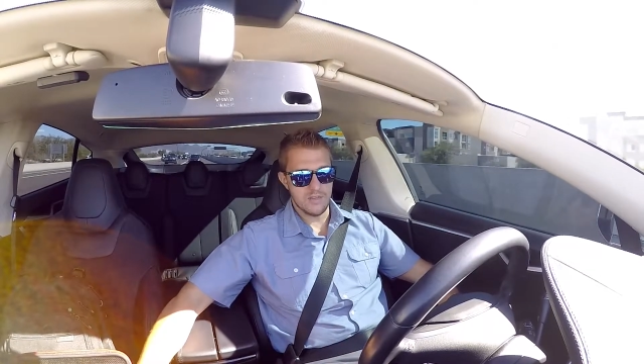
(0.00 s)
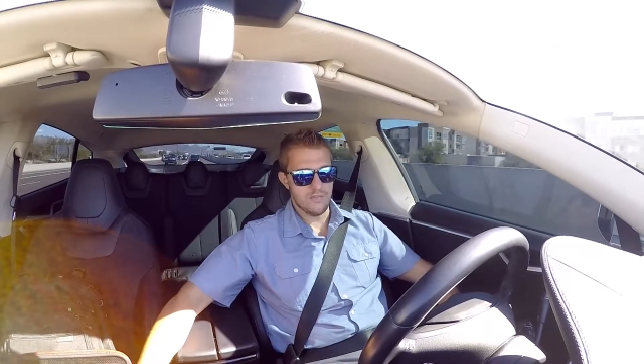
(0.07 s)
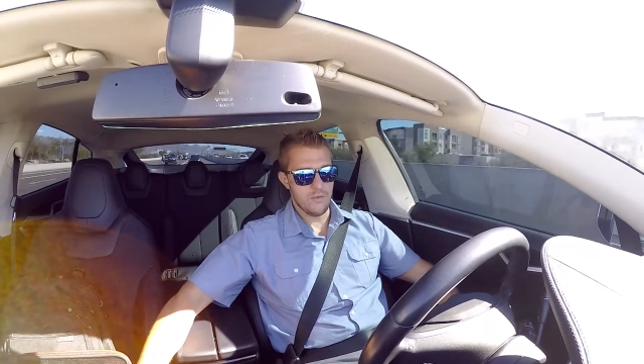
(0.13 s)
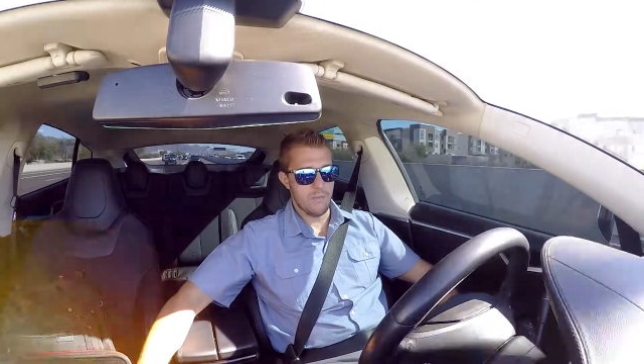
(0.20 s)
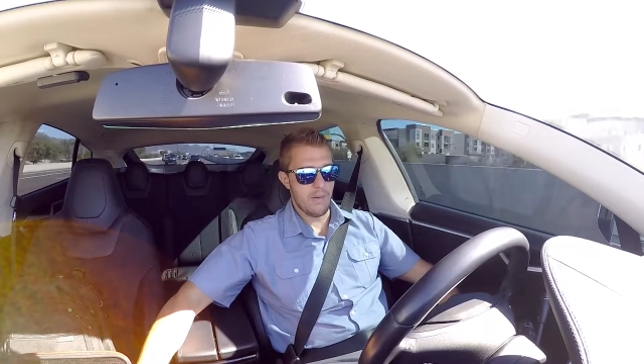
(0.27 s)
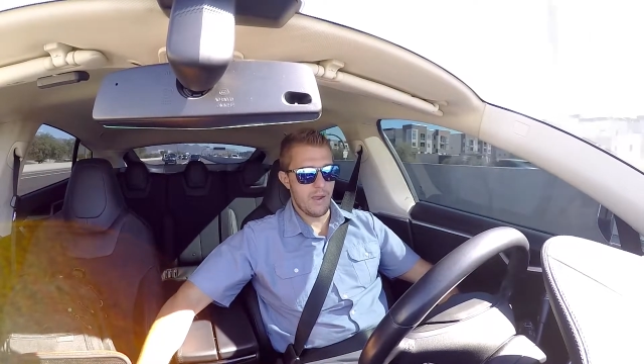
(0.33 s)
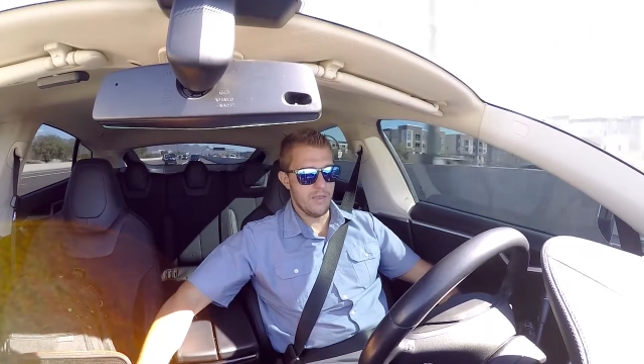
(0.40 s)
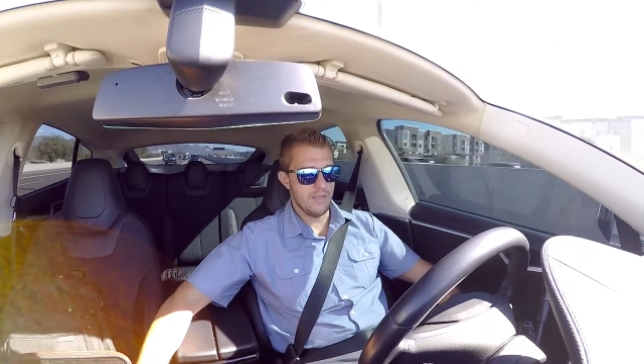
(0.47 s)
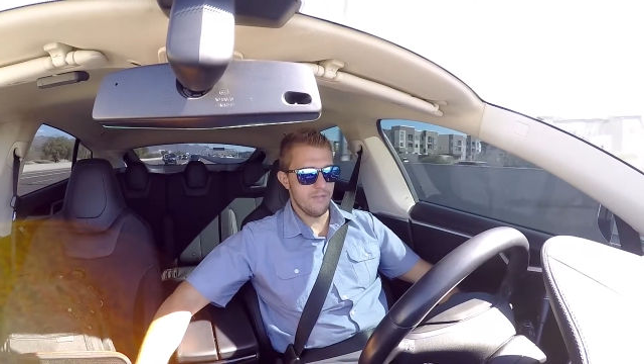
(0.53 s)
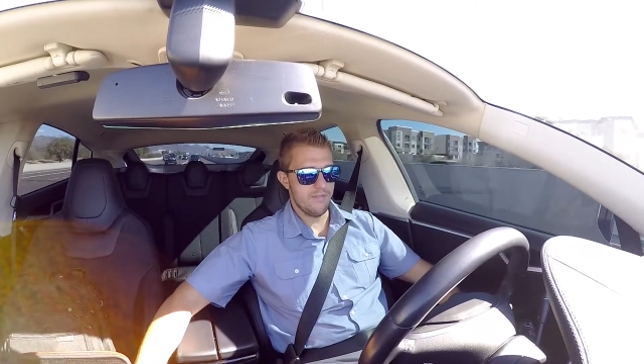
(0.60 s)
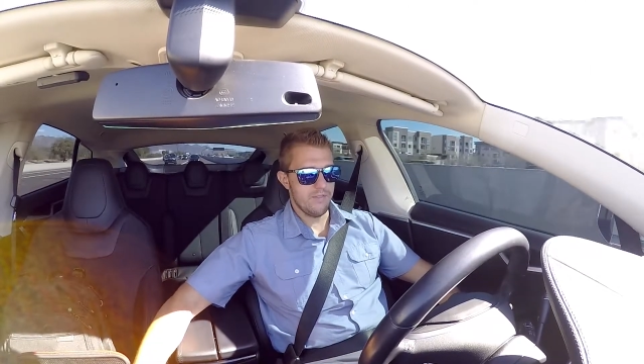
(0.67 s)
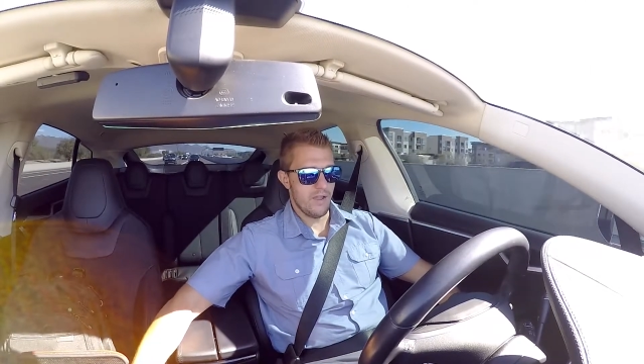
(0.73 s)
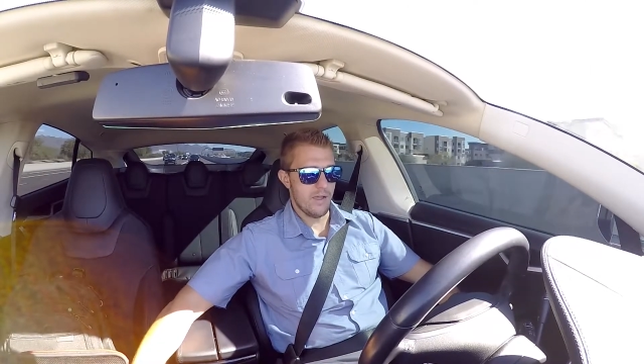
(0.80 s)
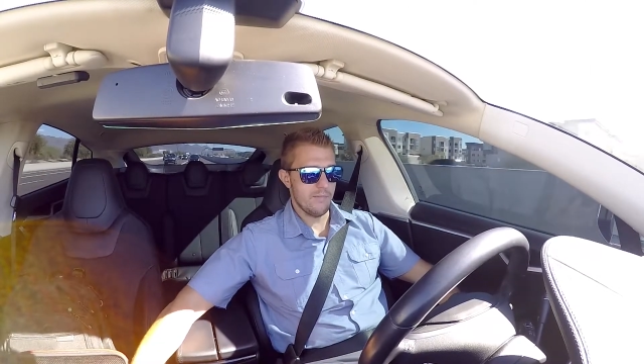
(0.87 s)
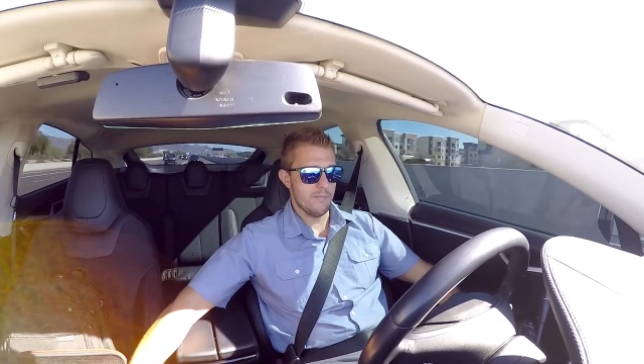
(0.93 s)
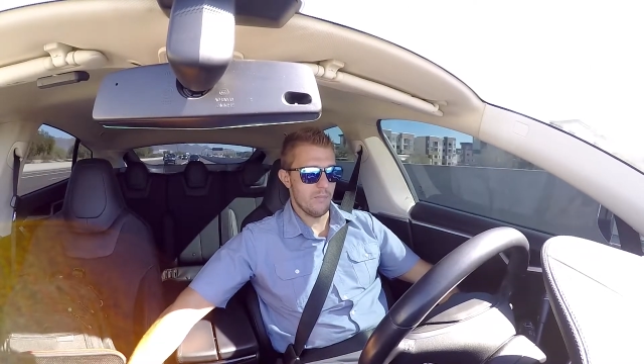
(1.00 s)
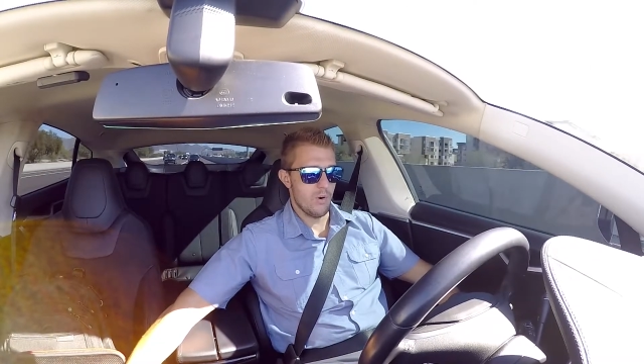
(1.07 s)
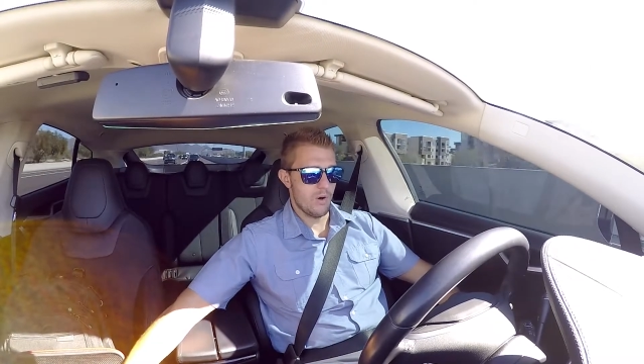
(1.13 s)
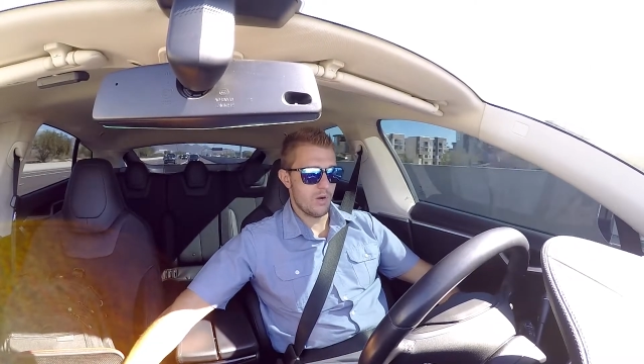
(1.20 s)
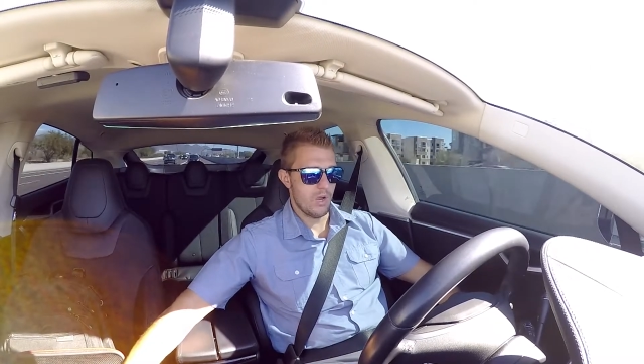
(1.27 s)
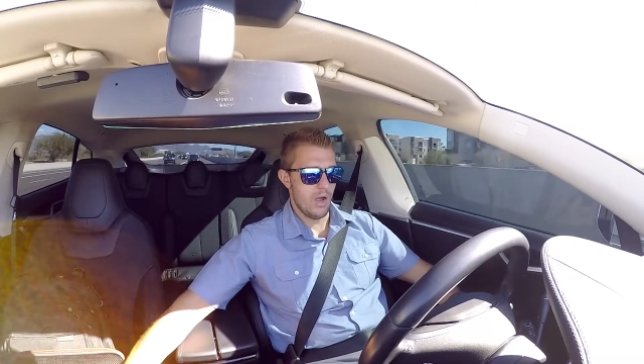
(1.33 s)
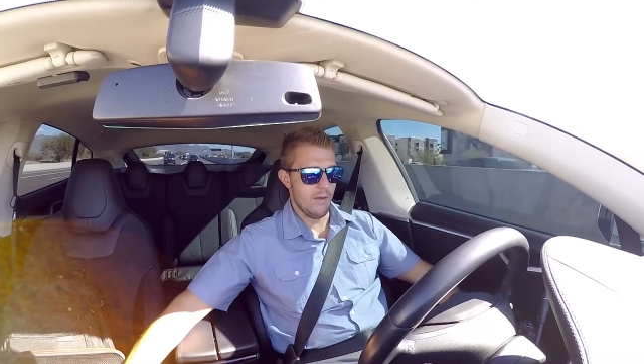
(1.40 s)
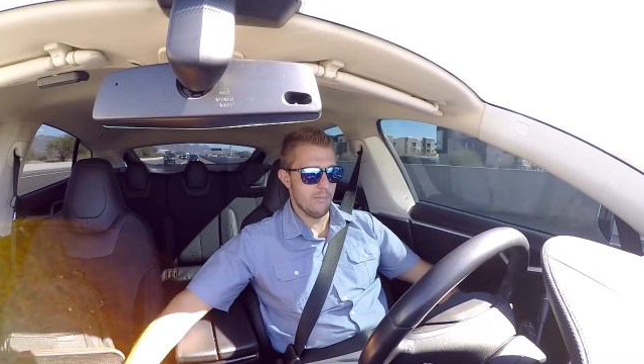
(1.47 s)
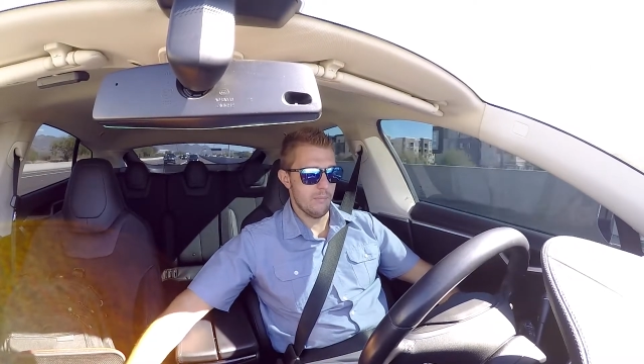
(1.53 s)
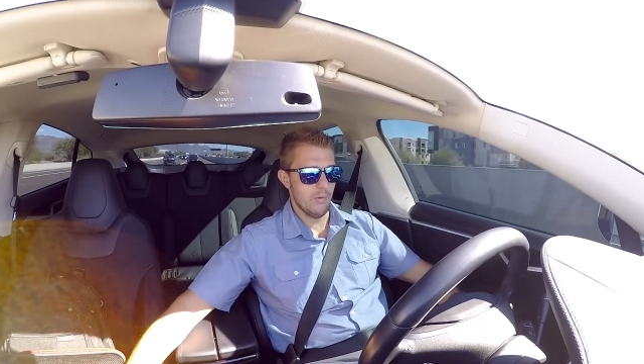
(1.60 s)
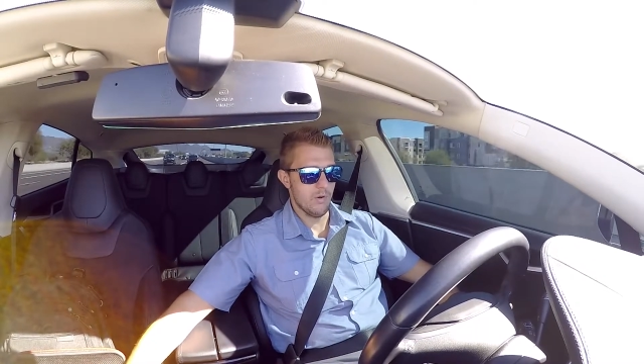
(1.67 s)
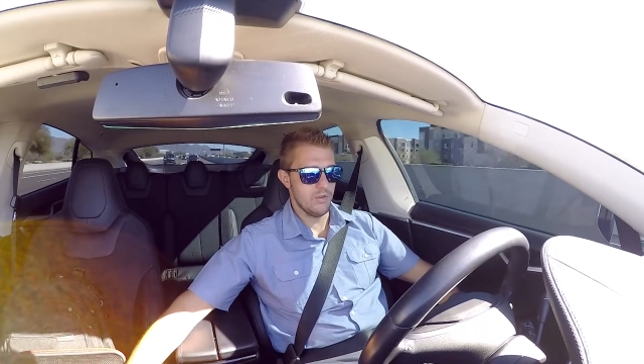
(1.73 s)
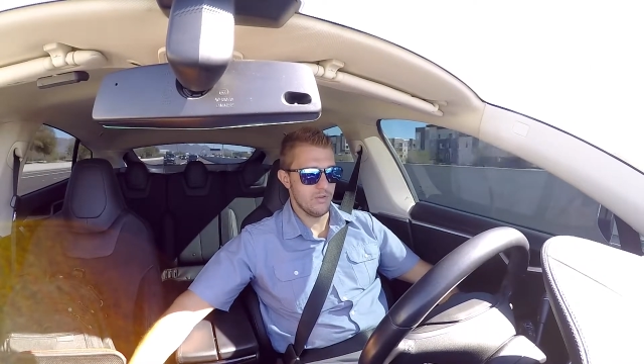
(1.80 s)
If you buy the Fly More combo,